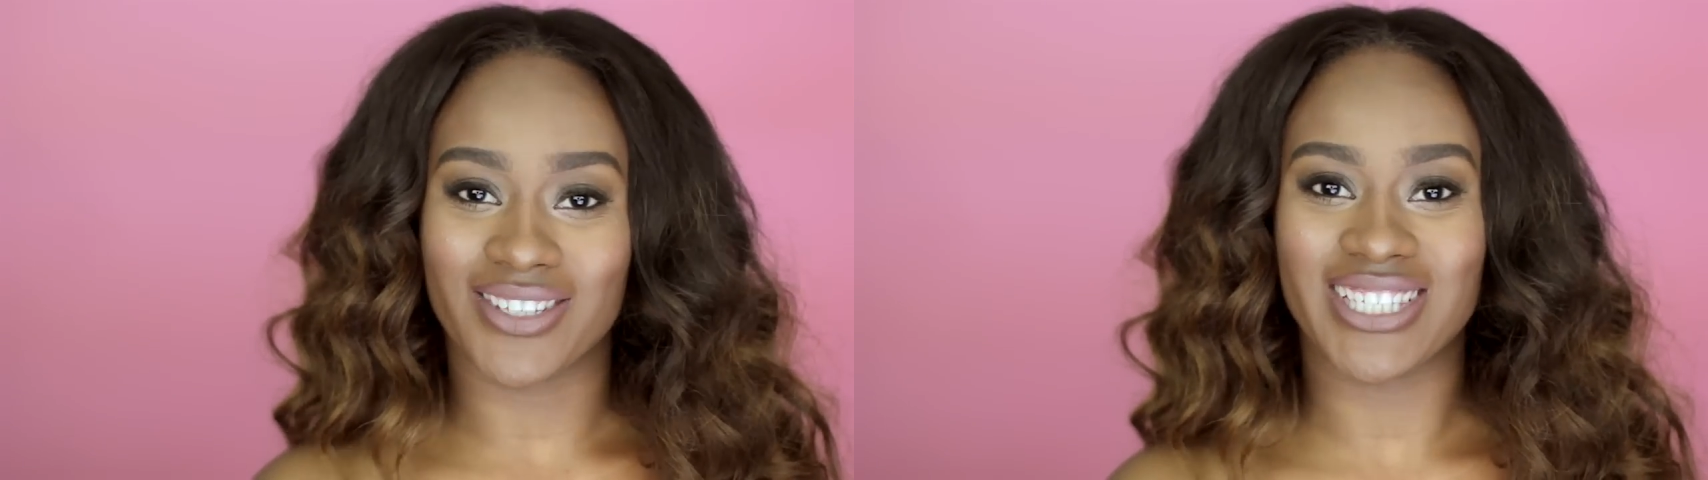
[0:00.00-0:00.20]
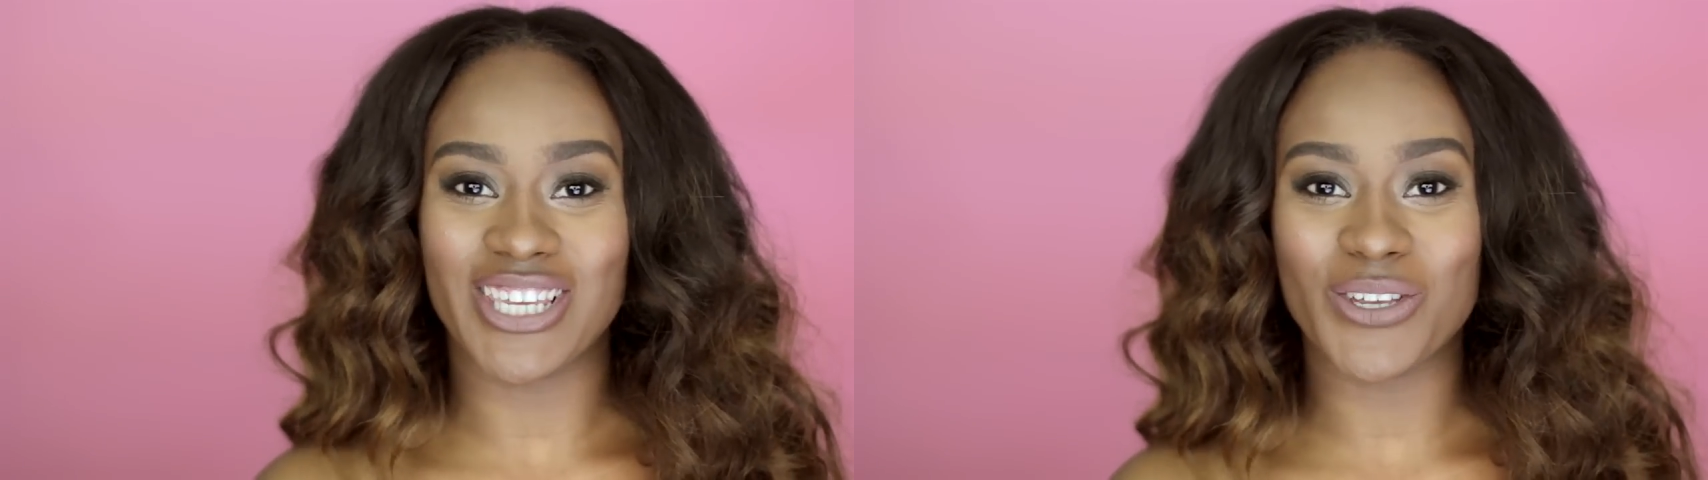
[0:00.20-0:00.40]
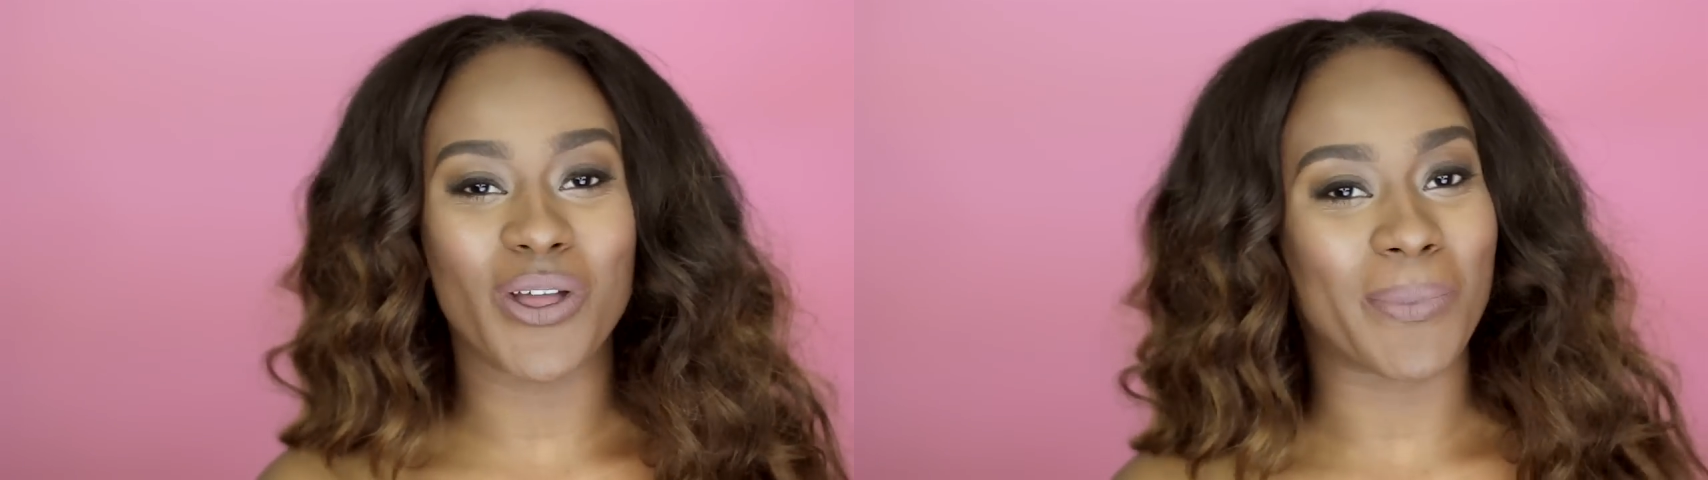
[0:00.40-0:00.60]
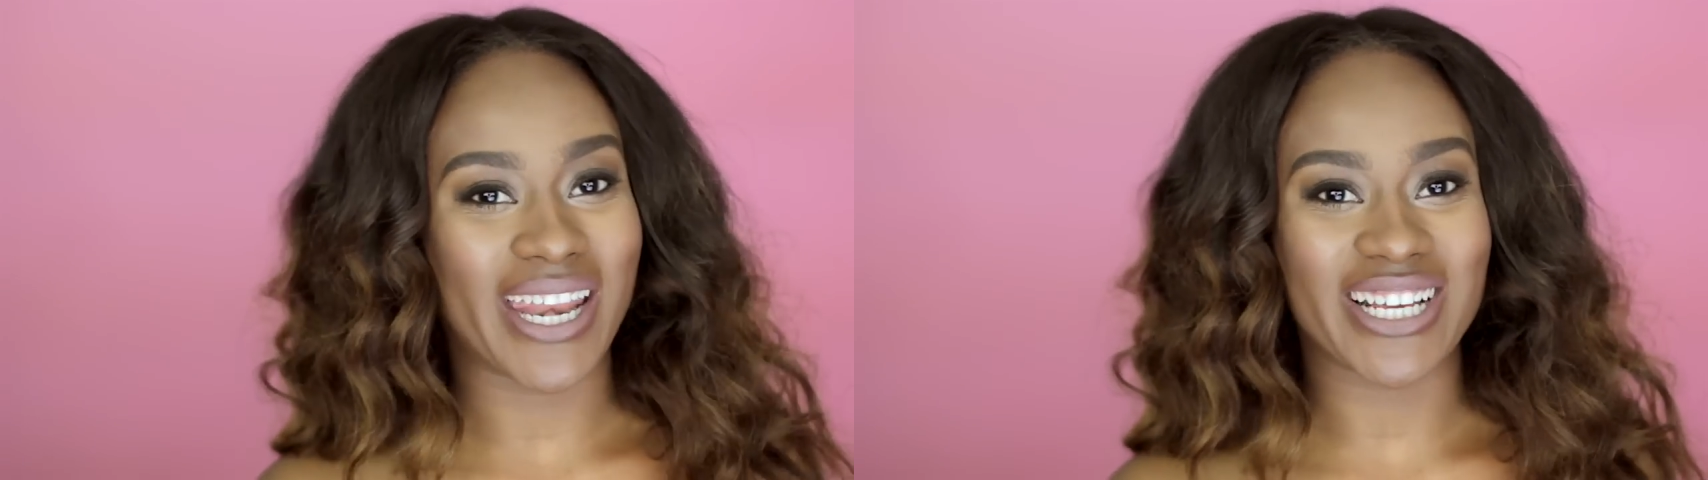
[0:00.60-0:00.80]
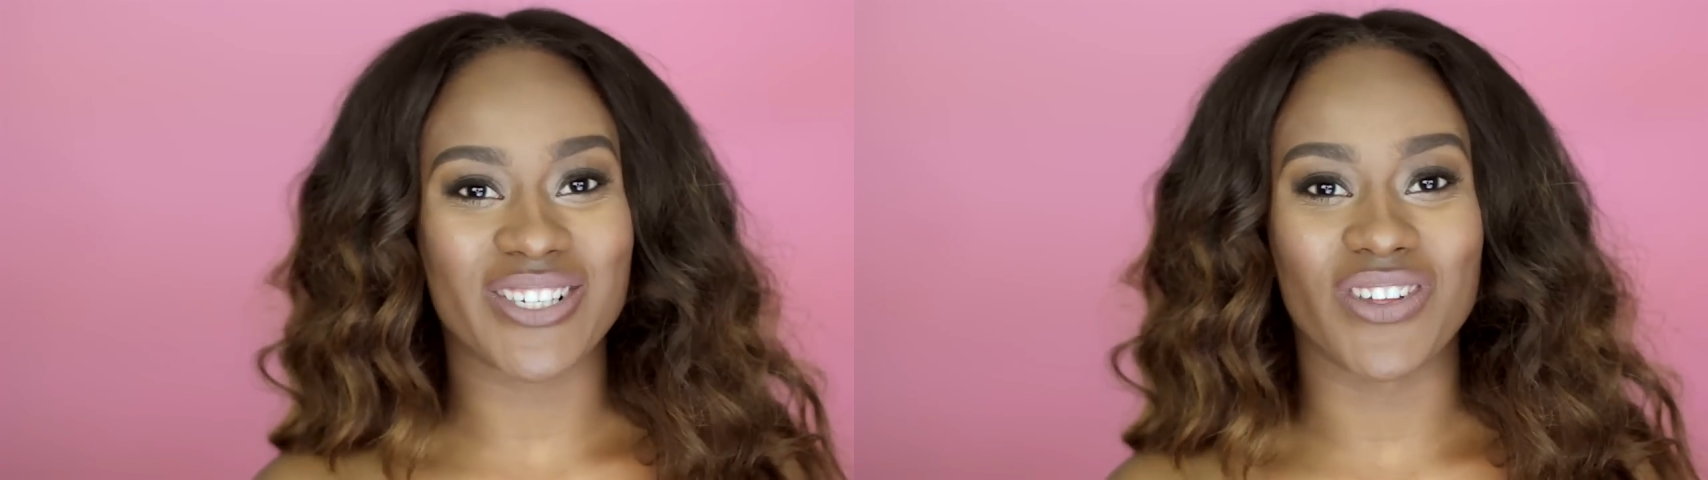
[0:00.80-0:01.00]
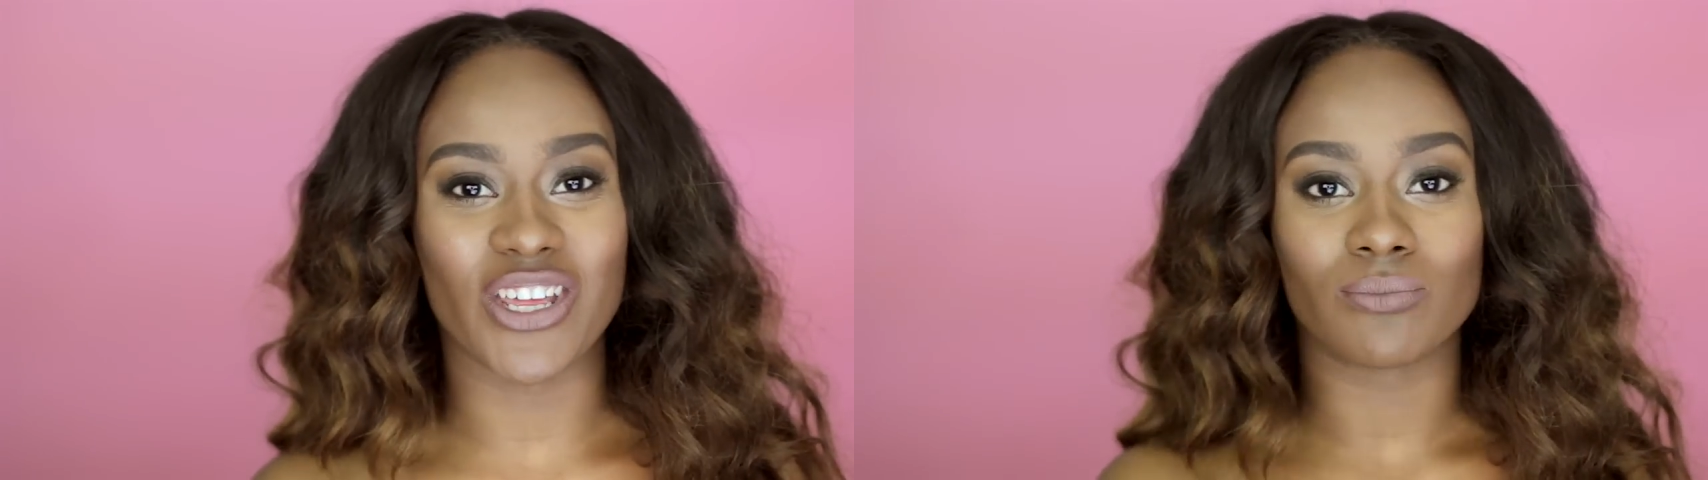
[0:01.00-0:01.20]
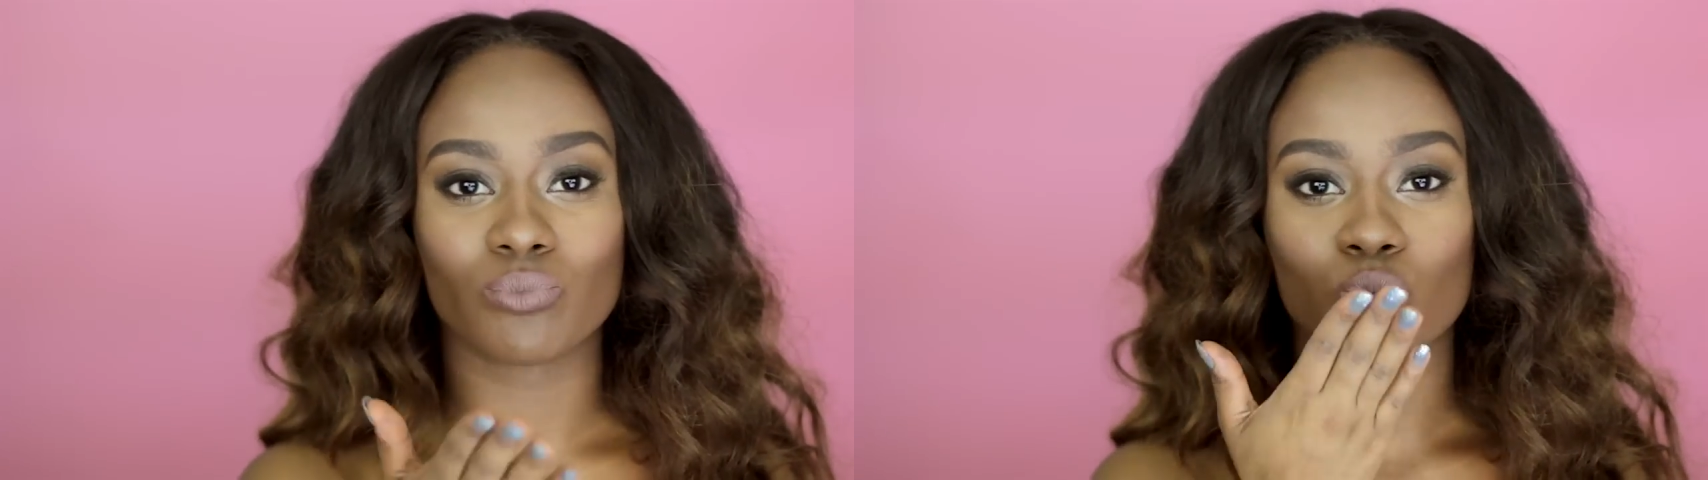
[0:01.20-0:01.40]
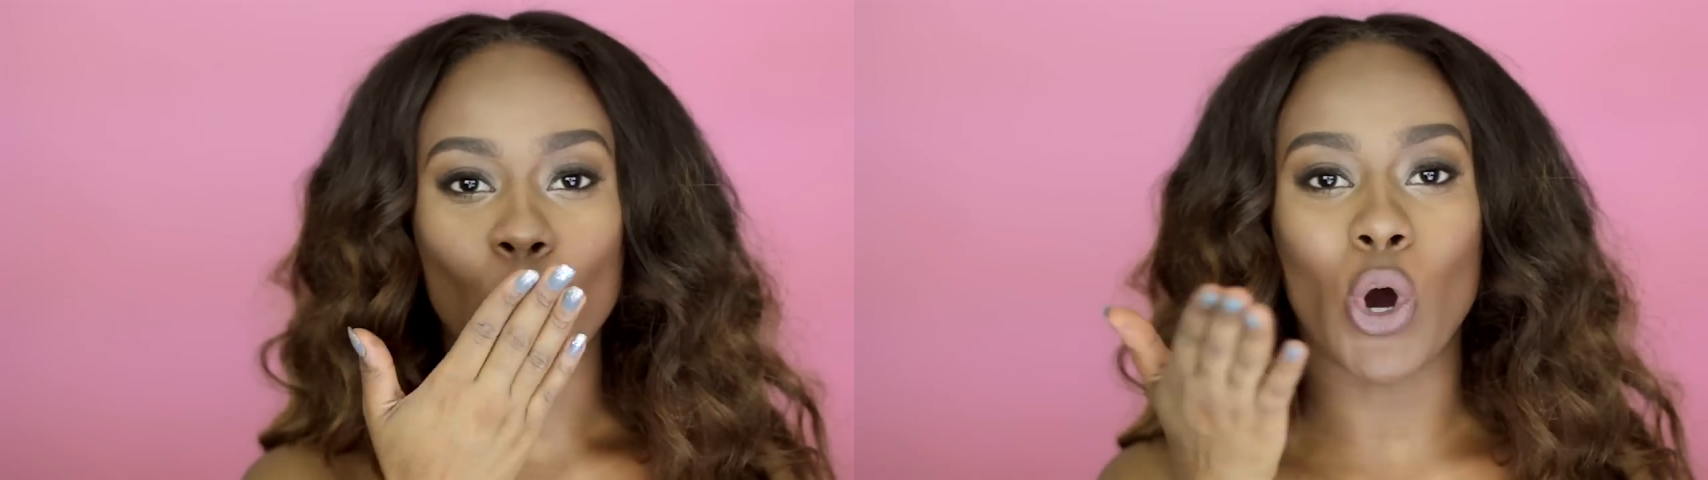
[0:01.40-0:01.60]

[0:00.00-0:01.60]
and I'll see you in my next video.